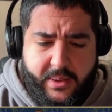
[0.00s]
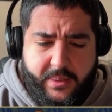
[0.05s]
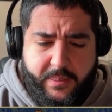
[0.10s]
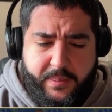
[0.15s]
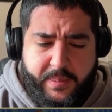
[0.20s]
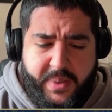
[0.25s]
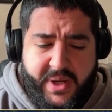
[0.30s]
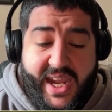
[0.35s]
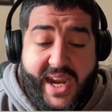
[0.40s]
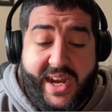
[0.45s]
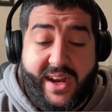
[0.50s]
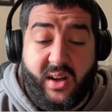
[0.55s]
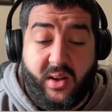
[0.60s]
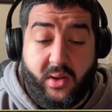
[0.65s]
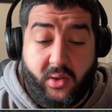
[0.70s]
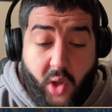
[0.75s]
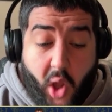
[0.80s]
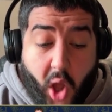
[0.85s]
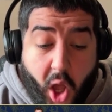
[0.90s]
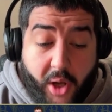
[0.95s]
But he had a
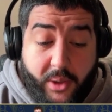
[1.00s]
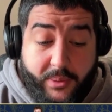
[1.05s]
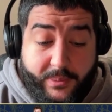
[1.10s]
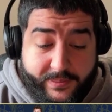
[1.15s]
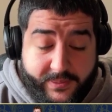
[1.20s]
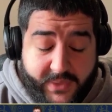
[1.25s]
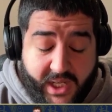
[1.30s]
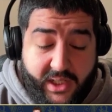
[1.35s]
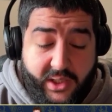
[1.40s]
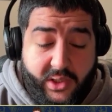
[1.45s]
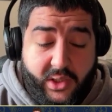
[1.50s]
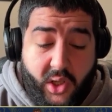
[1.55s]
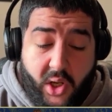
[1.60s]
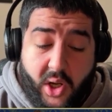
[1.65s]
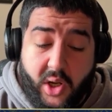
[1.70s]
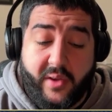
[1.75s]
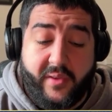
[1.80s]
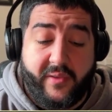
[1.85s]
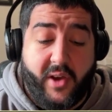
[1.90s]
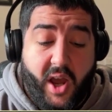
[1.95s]
lot
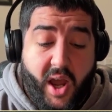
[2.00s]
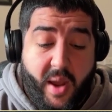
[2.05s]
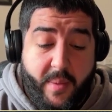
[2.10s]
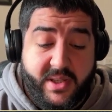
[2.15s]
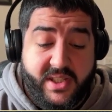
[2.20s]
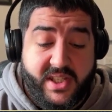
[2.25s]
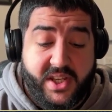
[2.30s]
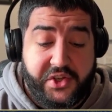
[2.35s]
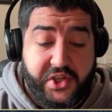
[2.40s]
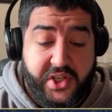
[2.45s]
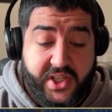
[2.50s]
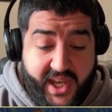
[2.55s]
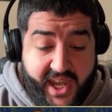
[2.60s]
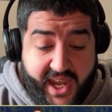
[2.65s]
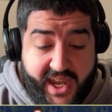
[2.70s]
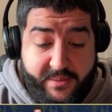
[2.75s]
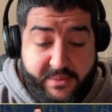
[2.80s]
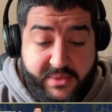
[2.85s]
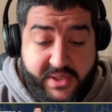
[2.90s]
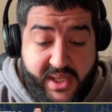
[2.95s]
of high possession
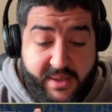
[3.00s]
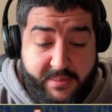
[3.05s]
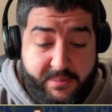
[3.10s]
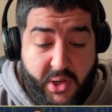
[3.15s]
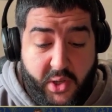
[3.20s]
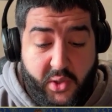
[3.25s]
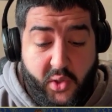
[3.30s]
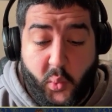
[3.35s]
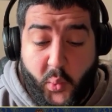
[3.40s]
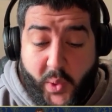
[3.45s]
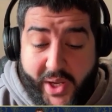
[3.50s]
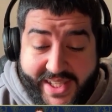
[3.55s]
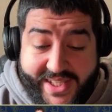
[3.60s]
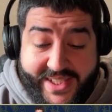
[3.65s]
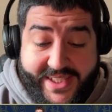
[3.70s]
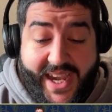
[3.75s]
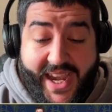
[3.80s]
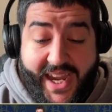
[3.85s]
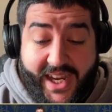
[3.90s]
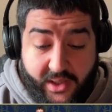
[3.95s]
games in both wins
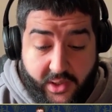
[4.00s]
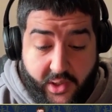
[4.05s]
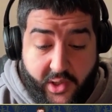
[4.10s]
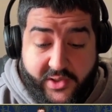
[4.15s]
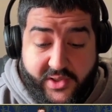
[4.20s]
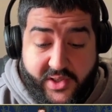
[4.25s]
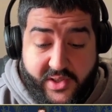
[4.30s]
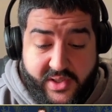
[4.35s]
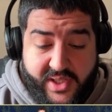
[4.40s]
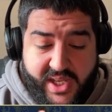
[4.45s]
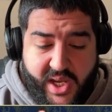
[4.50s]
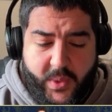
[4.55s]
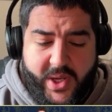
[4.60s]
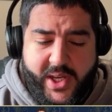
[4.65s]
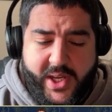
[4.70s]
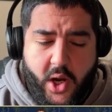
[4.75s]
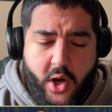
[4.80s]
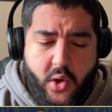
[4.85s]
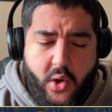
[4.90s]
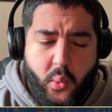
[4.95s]
and losses. And we
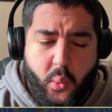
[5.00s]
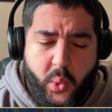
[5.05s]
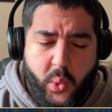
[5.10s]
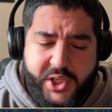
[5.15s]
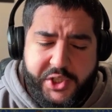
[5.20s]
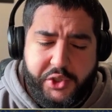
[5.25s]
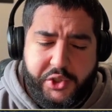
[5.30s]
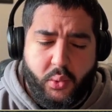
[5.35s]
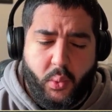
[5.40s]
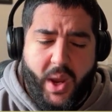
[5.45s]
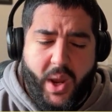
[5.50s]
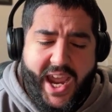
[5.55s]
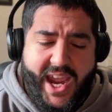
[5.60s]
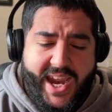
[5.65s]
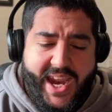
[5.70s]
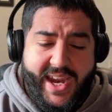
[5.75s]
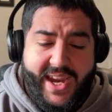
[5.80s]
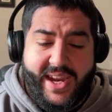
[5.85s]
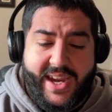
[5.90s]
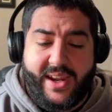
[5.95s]
know which
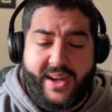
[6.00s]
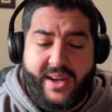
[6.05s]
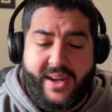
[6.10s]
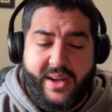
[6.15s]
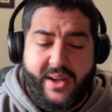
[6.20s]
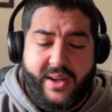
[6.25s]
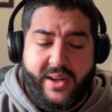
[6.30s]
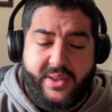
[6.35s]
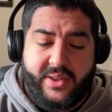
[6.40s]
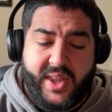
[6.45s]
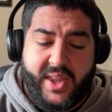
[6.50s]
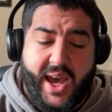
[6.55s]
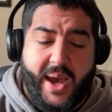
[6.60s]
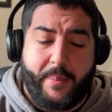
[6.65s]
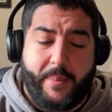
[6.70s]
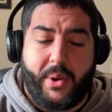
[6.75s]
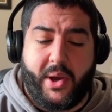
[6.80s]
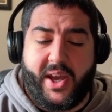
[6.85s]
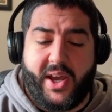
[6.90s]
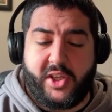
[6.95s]
way the
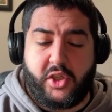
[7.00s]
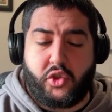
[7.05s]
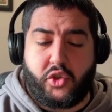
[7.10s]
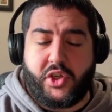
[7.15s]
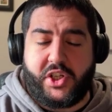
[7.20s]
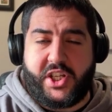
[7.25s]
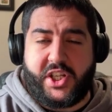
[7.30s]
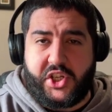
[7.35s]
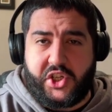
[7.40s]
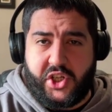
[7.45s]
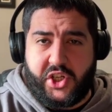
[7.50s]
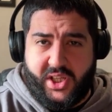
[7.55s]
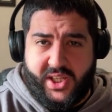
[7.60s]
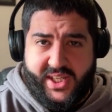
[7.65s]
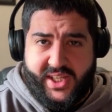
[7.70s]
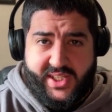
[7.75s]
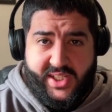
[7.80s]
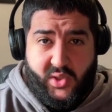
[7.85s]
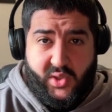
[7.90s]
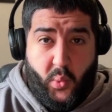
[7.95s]
umpires traditionally
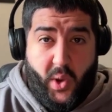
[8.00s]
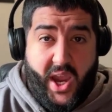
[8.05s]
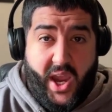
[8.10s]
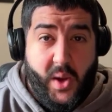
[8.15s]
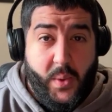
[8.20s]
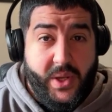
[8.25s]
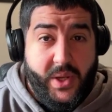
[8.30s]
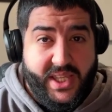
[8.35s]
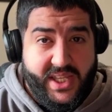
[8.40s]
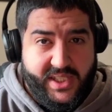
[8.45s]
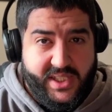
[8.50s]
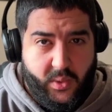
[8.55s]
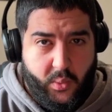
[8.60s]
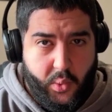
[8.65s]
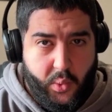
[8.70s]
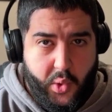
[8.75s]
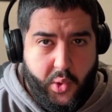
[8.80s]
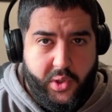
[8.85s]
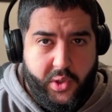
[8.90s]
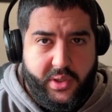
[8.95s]
sway with this
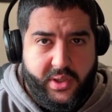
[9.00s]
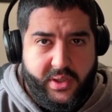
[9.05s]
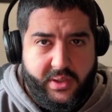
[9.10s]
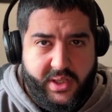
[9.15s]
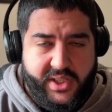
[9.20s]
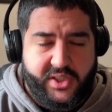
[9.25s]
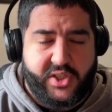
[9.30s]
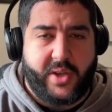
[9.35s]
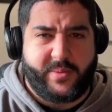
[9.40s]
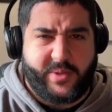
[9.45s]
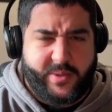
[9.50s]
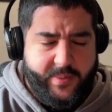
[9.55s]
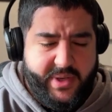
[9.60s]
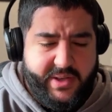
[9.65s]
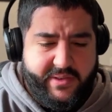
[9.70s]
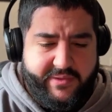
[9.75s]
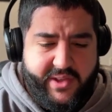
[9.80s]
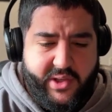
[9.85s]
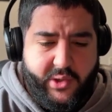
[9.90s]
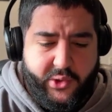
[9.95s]
award in terms of
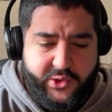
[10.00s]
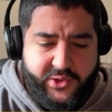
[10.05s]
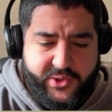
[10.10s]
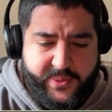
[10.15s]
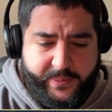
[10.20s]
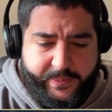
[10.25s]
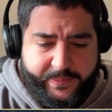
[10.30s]
midfielders.